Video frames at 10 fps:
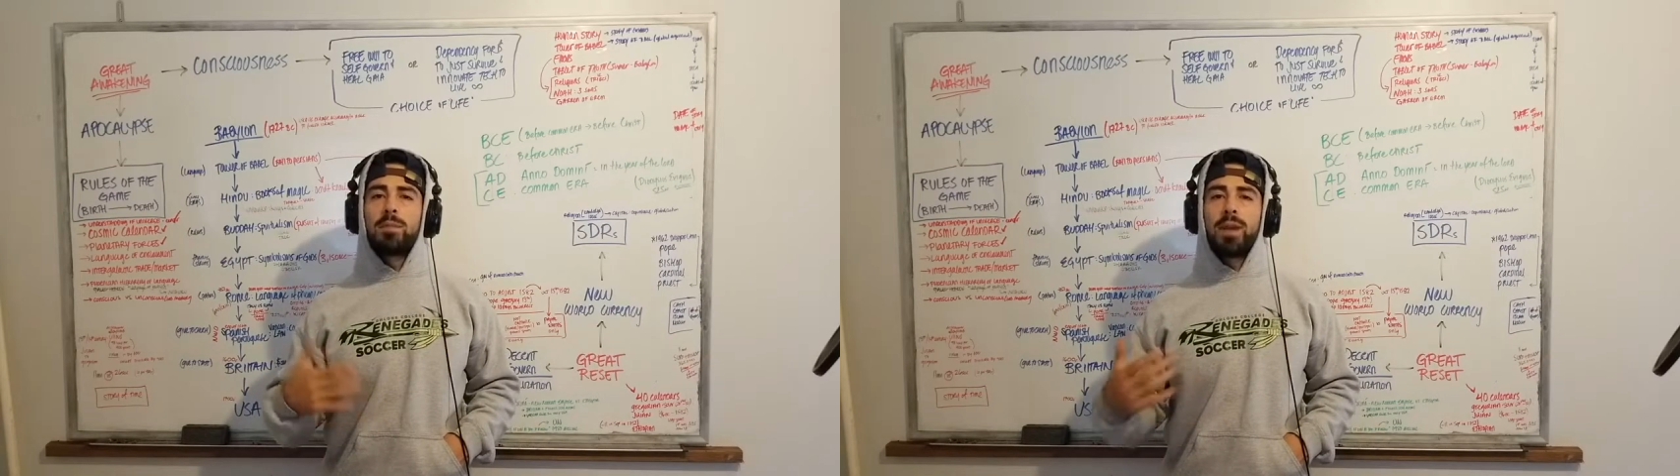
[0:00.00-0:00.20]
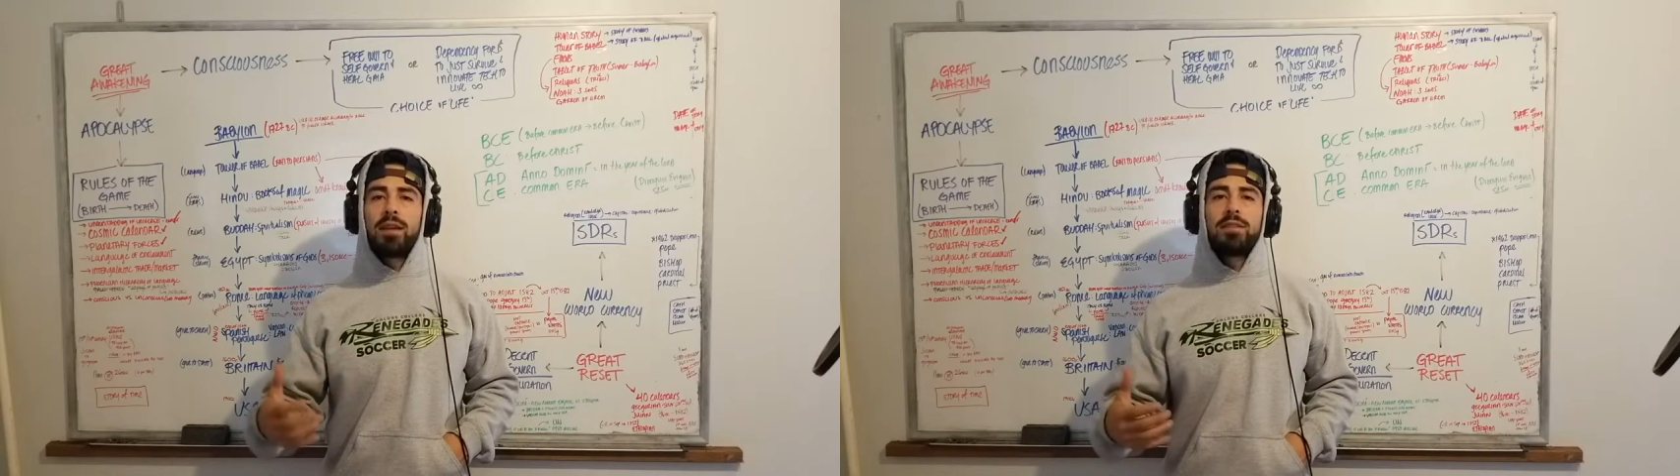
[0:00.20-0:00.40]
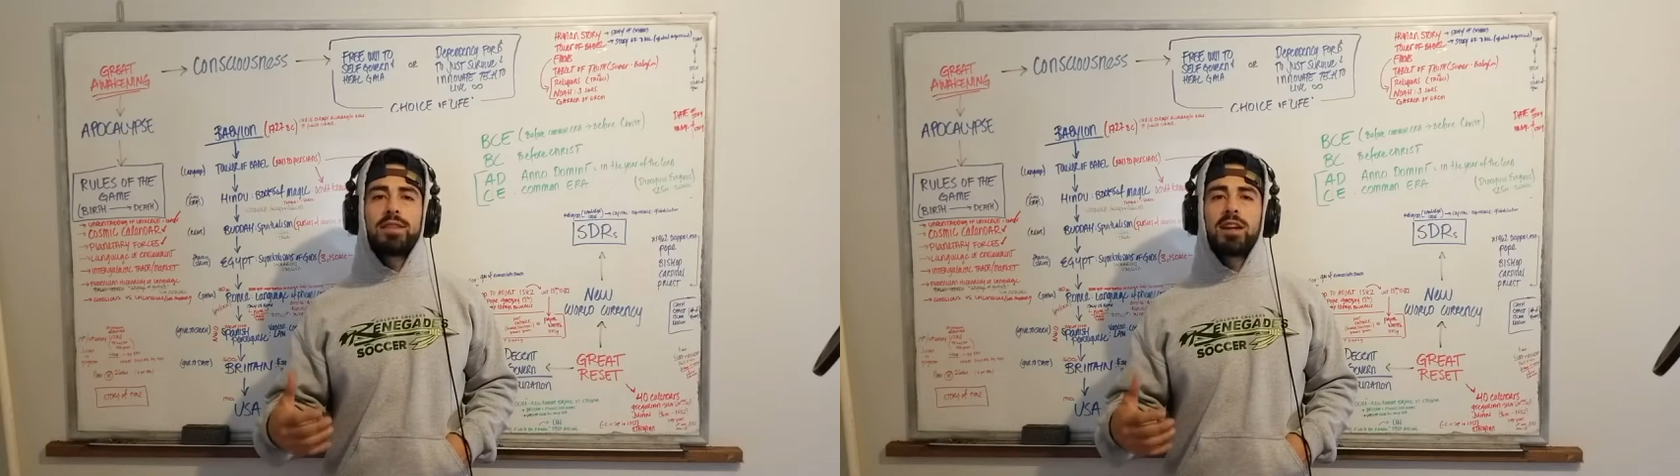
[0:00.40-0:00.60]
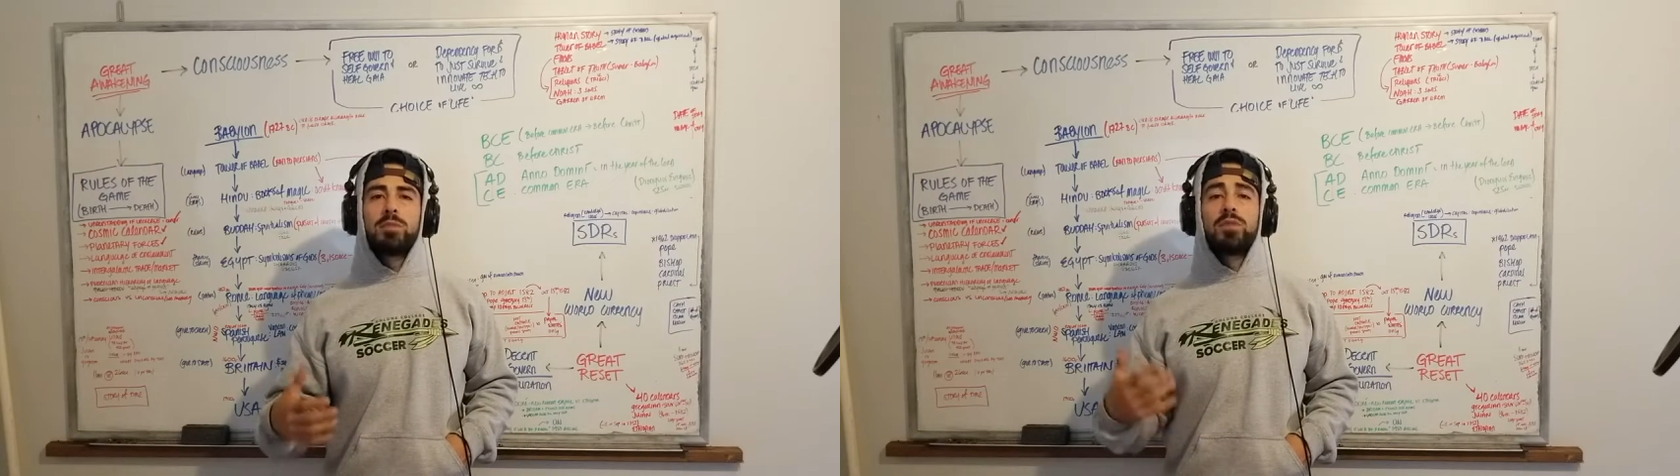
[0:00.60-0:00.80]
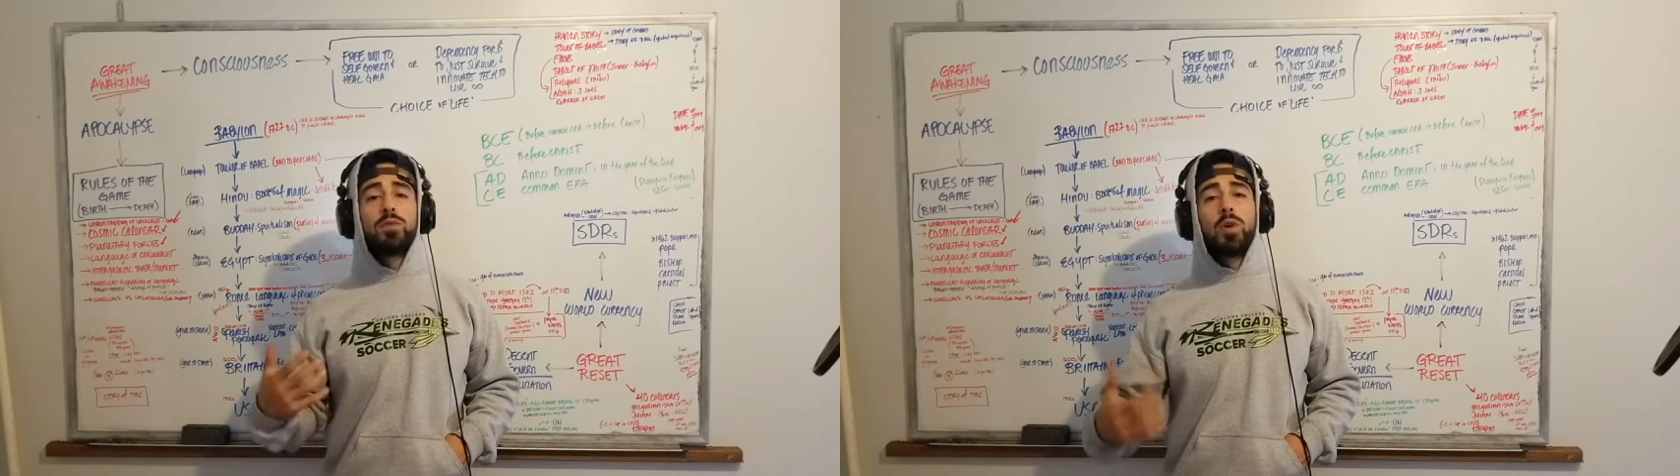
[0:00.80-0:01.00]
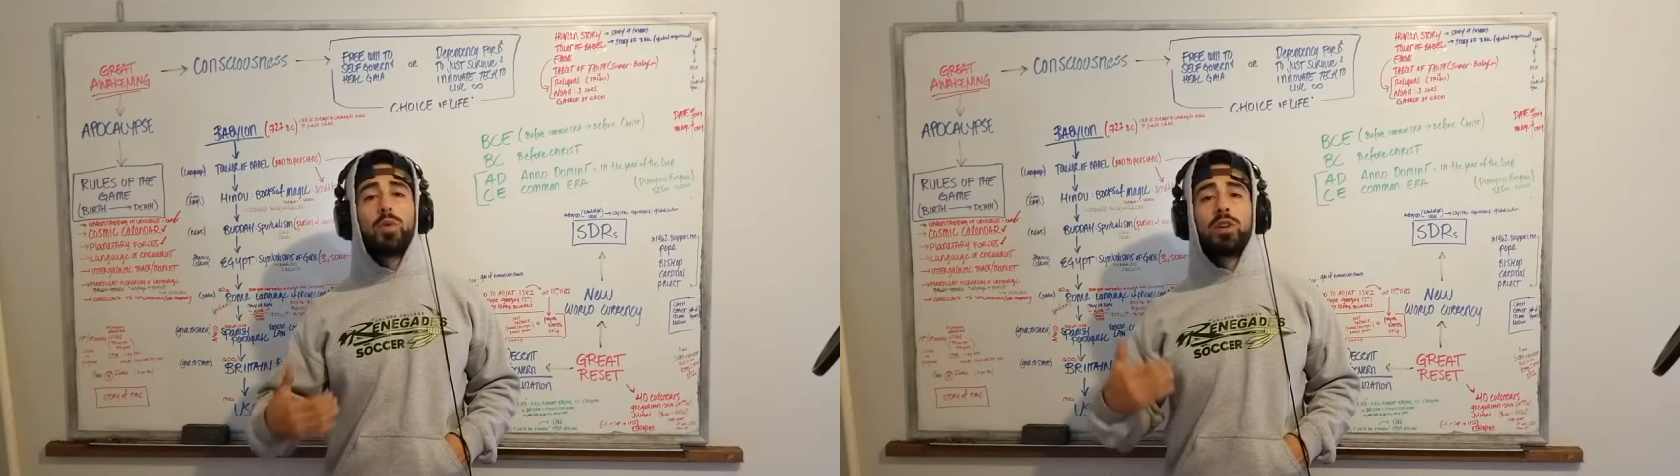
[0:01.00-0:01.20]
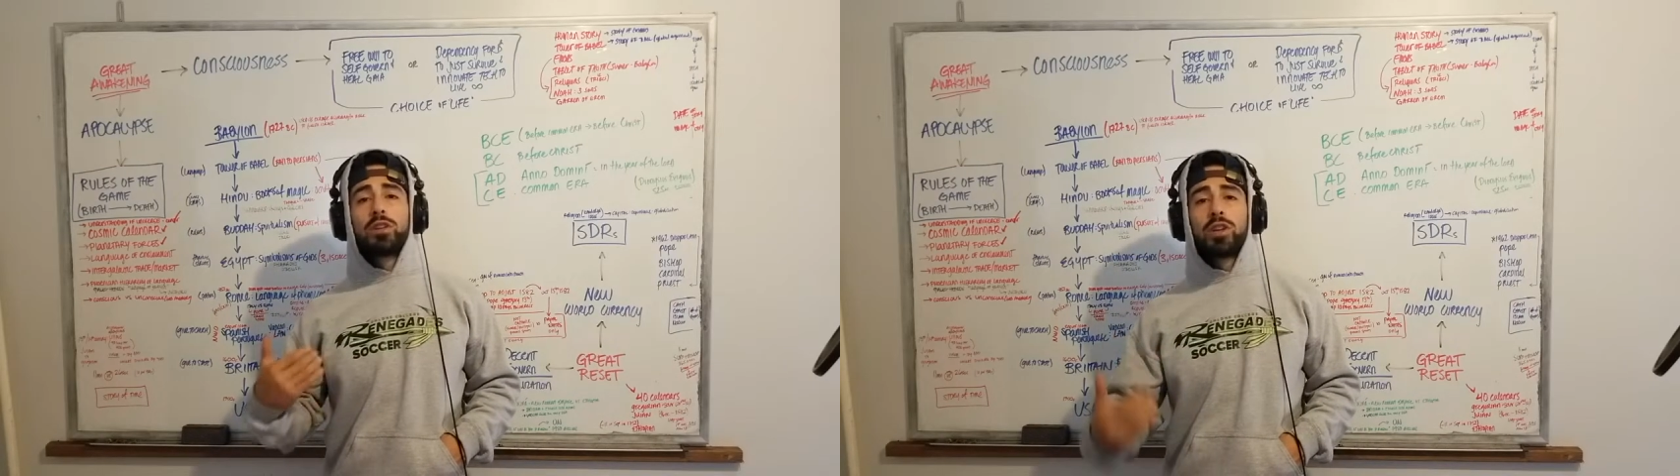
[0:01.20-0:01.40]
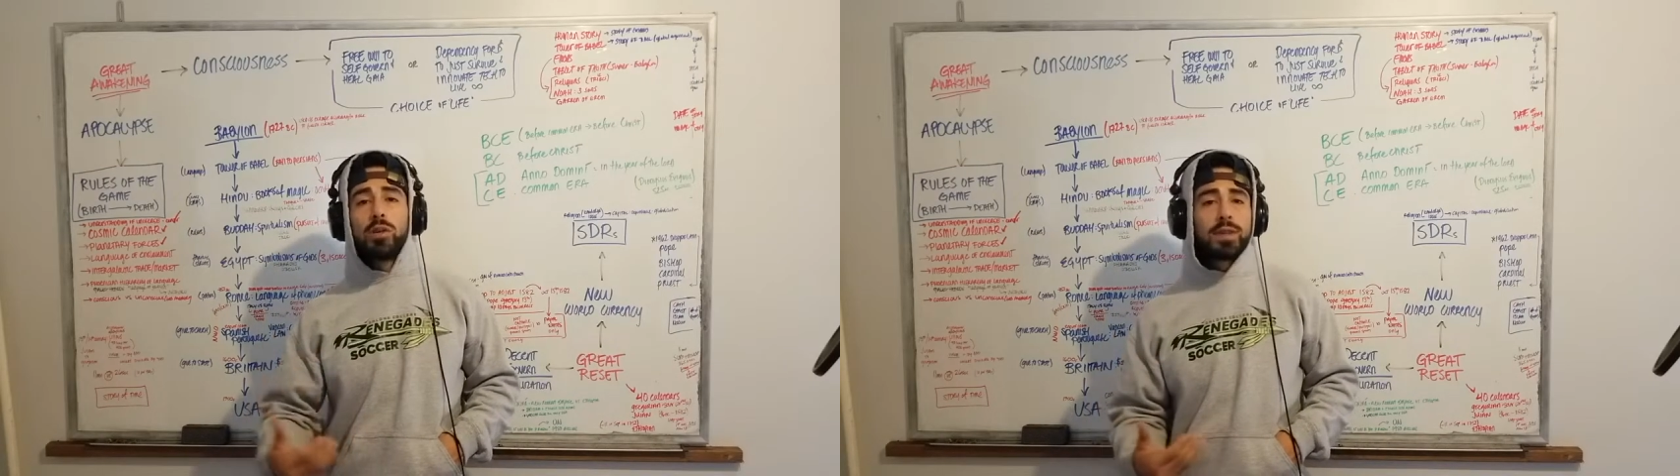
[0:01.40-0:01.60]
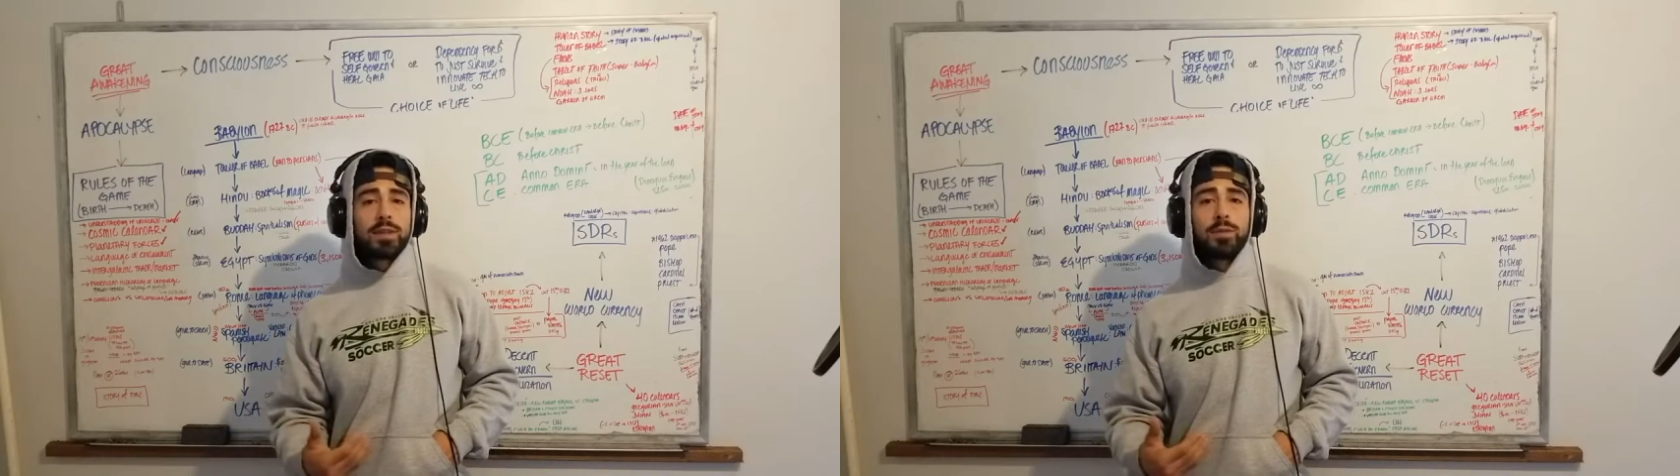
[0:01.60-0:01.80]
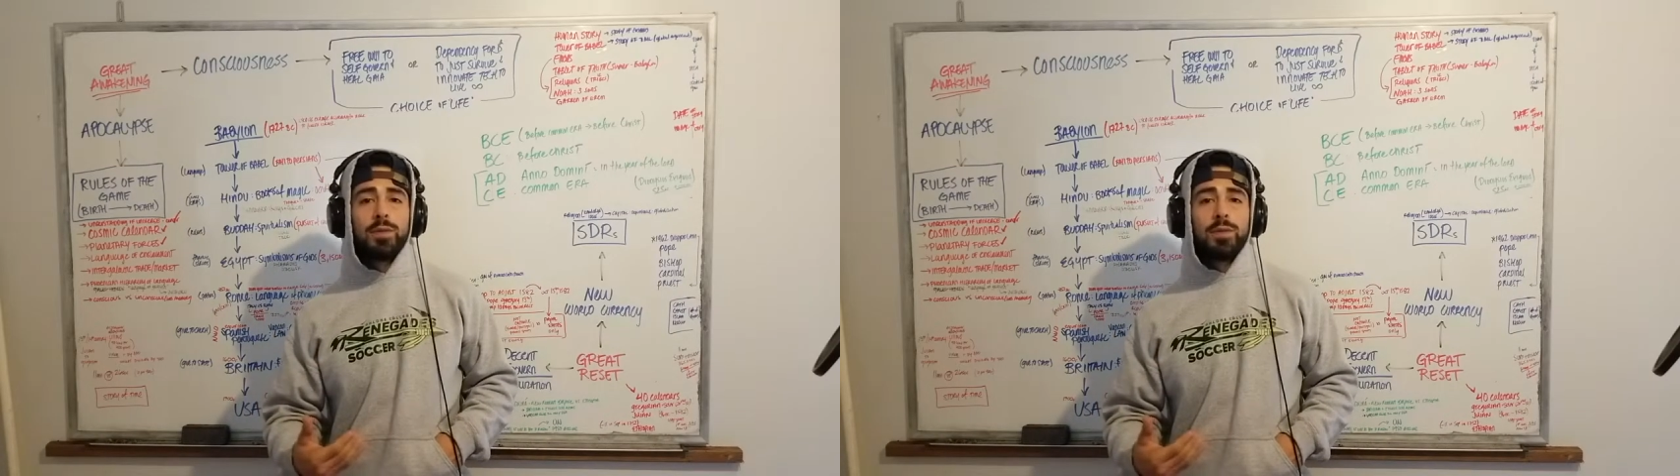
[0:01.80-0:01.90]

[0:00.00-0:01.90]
paradigm of what we are going through.